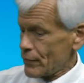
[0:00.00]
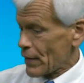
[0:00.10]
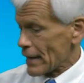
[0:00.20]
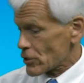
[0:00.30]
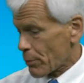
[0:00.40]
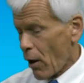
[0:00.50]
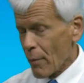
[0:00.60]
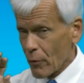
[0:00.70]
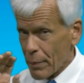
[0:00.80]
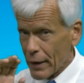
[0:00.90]
That's a
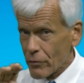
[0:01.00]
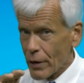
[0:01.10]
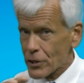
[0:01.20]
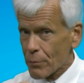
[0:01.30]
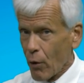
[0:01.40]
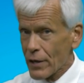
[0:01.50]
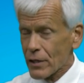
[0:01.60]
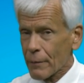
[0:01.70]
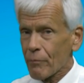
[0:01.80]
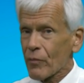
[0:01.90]
problem with penetration pricing.